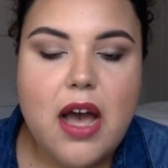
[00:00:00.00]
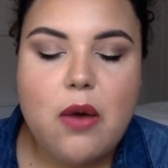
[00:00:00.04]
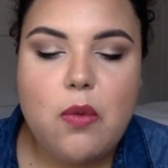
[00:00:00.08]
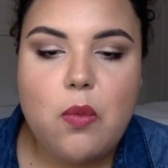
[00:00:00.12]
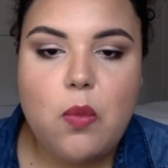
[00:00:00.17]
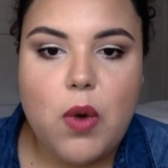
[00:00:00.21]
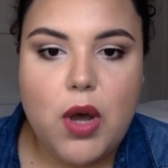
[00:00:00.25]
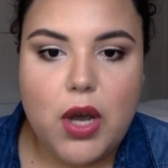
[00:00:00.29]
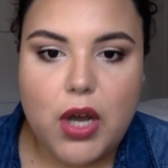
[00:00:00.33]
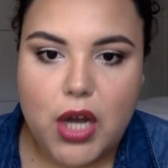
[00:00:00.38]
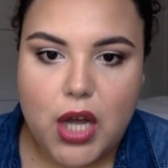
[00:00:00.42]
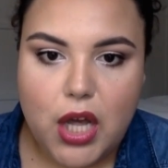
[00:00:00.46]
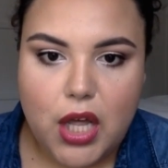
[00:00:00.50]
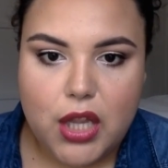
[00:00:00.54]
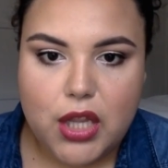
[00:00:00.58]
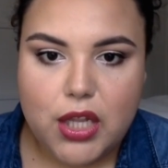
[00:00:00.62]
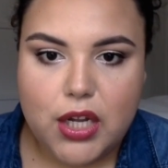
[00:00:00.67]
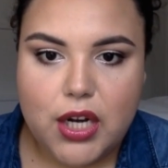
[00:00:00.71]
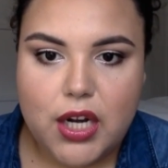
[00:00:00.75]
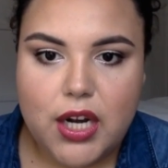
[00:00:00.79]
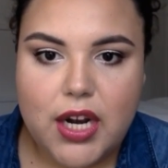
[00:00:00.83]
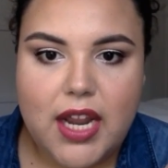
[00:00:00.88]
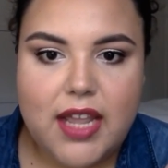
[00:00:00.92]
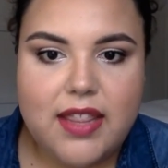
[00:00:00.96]
one
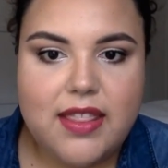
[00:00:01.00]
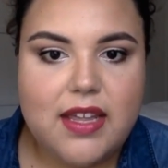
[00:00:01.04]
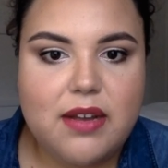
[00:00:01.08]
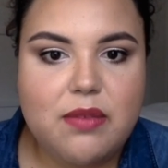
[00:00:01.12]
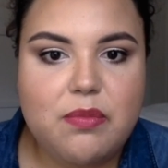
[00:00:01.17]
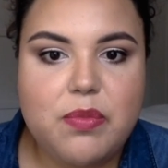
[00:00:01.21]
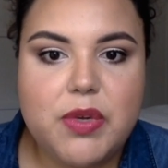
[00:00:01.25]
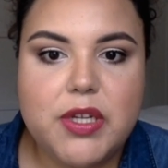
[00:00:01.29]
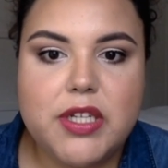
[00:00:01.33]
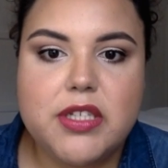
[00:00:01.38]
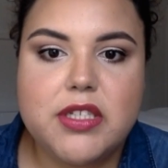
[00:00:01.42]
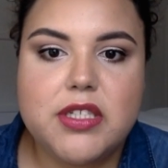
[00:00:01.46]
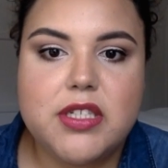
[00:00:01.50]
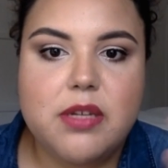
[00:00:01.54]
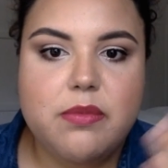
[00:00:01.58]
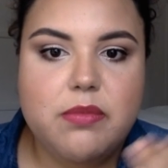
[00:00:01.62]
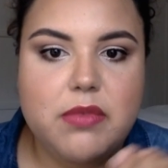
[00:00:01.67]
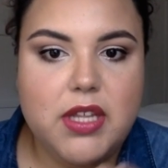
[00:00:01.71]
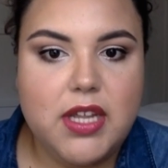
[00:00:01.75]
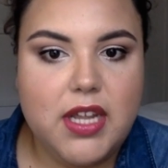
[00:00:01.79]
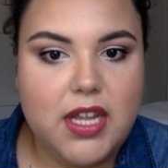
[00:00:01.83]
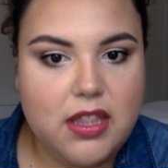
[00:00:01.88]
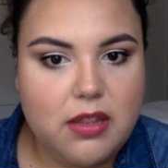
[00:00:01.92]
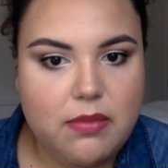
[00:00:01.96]
color and then put
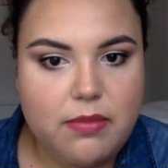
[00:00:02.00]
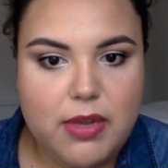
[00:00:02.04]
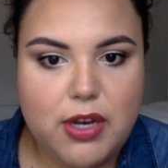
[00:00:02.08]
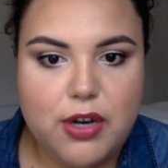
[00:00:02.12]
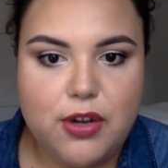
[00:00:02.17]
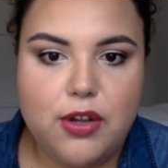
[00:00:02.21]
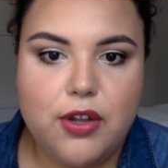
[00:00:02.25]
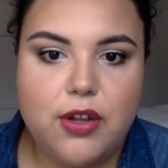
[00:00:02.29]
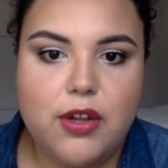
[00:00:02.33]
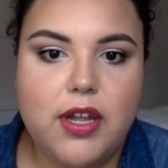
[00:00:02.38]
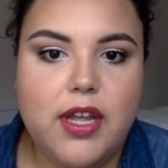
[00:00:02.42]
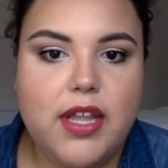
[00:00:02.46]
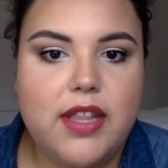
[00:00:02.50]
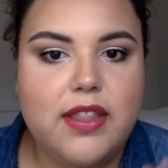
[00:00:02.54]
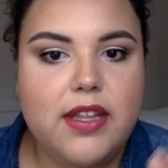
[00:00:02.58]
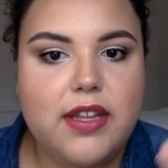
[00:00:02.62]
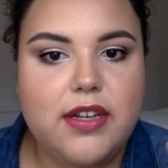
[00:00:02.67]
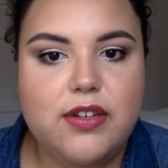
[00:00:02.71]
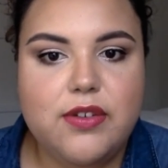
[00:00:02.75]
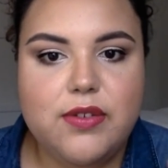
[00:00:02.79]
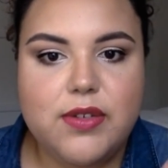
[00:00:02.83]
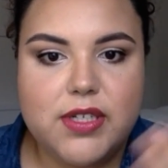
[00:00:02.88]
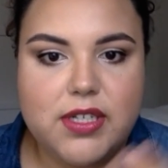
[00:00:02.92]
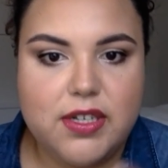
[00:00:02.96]
something in the middle and then
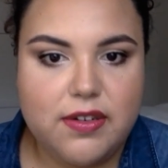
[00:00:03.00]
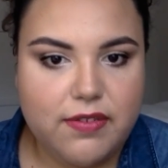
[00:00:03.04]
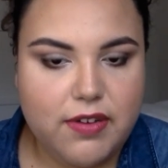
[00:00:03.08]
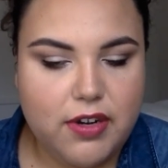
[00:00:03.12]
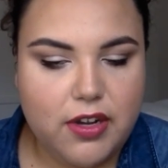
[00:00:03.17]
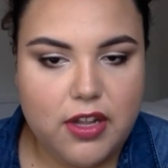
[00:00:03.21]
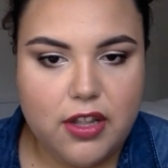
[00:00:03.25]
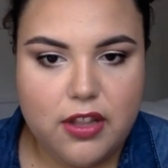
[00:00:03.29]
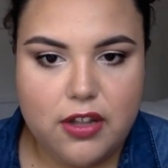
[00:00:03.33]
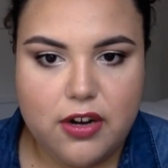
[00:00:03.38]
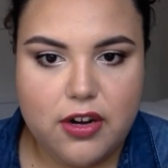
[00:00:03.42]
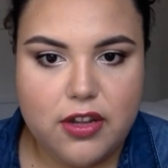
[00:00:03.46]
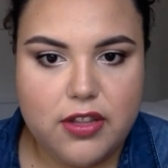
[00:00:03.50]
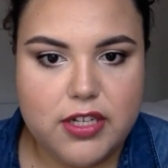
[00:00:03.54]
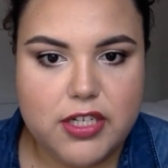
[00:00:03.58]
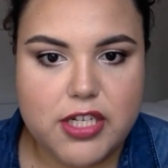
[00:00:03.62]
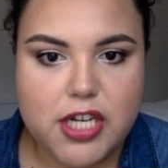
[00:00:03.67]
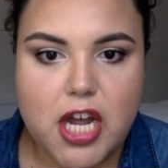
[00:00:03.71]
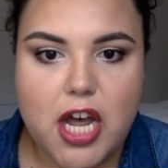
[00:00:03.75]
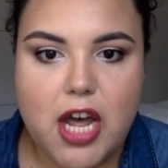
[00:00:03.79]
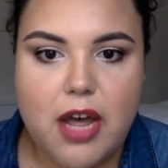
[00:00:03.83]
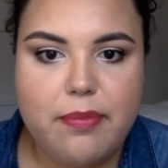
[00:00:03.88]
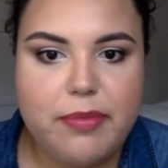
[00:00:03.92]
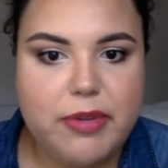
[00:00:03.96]
do a different color on the
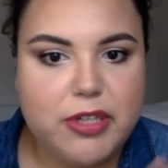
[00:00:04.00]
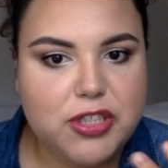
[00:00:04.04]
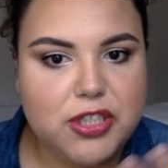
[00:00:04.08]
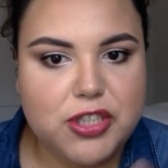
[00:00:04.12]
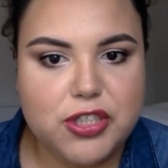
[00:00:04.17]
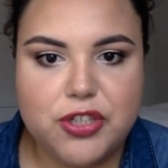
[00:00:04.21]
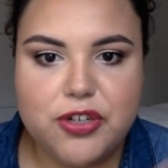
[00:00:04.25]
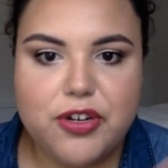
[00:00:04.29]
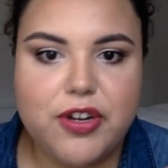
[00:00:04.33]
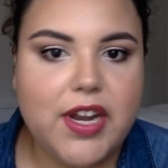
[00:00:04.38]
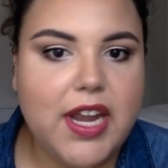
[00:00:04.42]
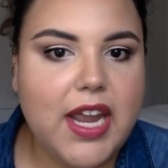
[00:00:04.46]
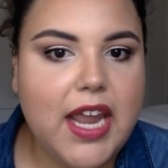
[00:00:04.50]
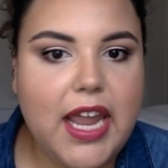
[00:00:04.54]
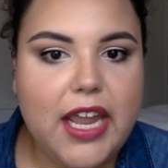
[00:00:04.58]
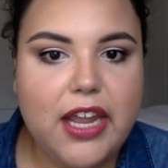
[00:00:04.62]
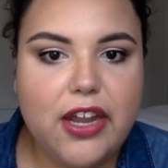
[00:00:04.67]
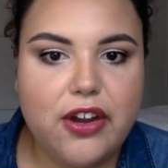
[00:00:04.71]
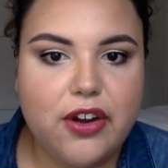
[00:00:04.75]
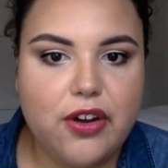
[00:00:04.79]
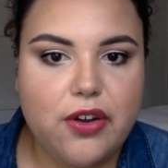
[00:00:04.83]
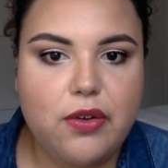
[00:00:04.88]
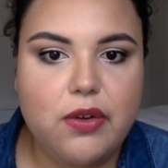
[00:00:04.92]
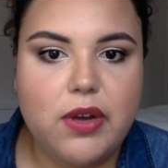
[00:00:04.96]
top, and just create
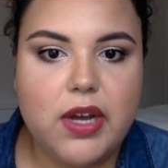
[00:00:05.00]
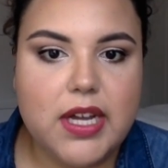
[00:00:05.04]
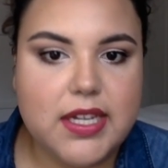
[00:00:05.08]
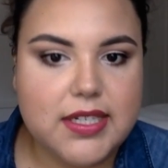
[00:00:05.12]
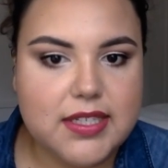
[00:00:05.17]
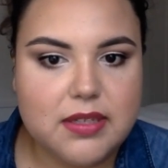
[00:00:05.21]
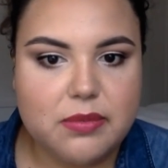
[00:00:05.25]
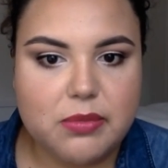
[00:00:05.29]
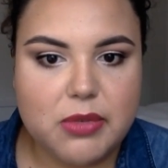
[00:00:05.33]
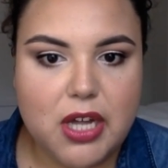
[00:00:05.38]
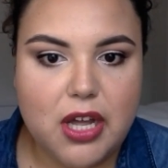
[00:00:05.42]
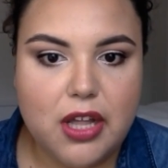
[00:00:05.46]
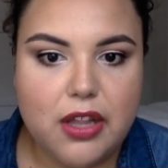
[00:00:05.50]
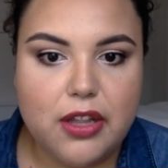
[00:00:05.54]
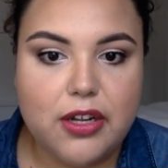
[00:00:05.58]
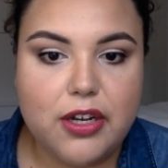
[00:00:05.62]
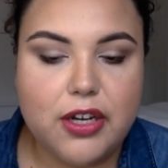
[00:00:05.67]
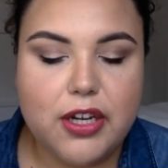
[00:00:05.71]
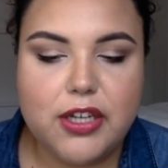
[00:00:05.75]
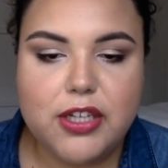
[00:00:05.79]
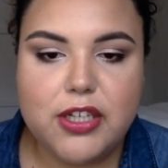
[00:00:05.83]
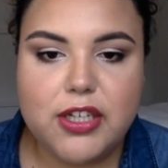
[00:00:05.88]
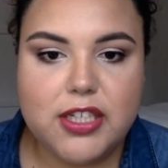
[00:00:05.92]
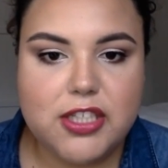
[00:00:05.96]
your own custom color
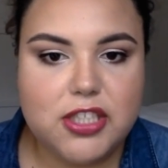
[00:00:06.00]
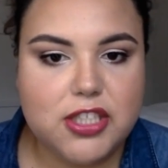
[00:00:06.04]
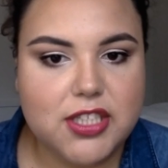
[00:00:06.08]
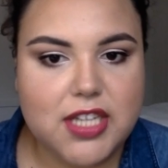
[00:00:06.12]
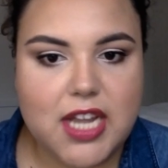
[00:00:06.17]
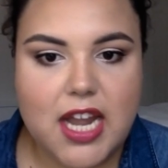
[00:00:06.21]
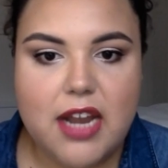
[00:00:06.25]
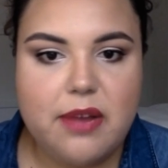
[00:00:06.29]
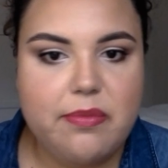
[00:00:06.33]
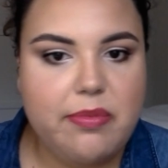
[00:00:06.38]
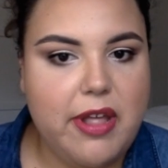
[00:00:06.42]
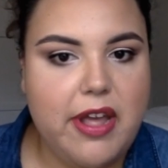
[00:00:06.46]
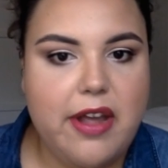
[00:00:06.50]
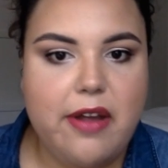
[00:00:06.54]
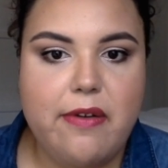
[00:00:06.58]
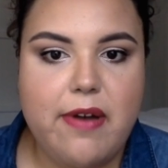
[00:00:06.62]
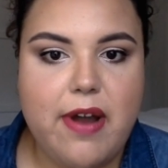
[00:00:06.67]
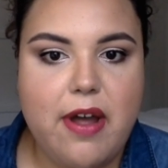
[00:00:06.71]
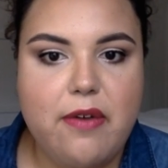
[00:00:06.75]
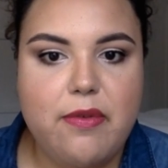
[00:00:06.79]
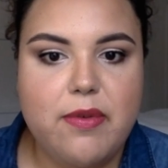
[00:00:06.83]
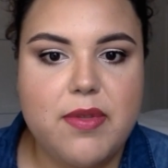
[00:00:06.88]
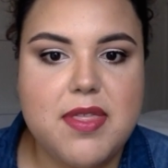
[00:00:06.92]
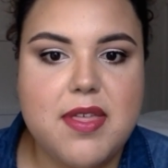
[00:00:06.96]
and just kind of play
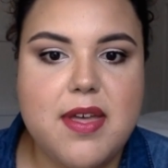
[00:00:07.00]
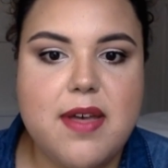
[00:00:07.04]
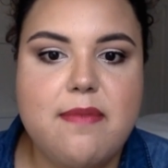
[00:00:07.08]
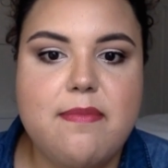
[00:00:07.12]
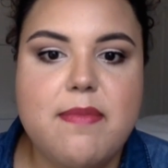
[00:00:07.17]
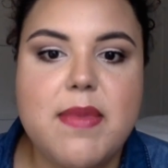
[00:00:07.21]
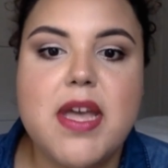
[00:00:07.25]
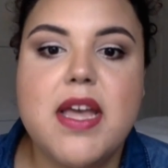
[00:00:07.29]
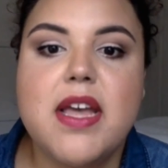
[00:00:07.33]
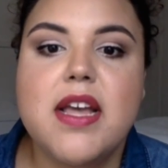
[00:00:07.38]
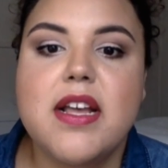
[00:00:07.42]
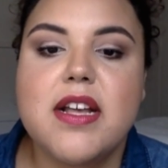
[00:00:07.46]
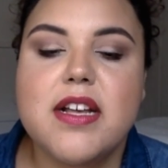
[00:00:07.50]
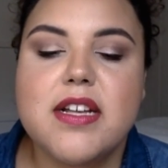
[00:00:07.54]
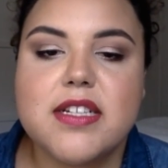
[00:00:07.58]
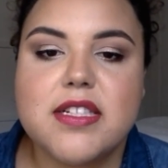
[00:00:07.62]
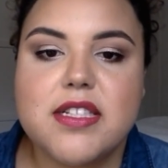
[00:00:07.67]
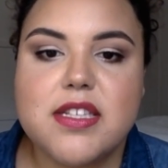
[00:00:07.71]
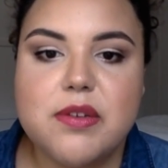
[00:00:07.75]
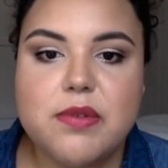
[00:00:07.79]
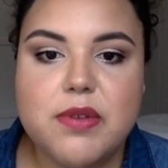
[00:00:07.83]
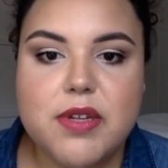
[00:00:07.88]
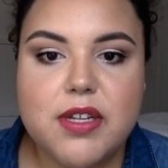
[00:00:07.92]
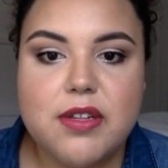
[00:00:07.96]
around with them,
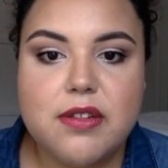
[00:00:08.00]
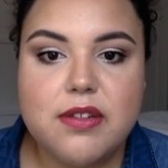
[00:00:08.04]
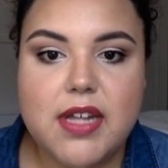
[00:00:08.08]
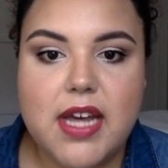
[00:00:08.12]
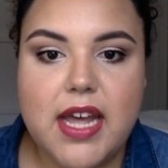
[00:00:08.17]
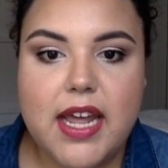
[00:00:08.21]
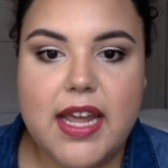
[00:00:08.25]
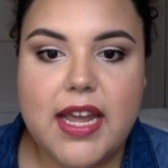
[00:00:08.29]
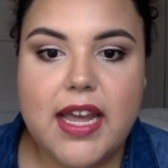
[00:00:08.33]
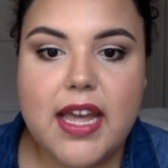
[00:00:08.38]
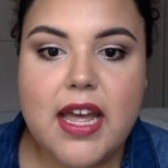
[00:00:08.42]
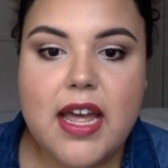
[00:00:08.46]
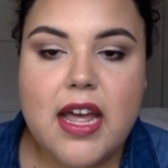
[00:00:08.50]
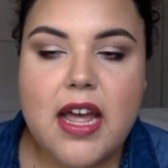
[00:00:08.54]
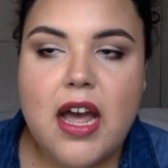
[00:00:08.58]
see what you like.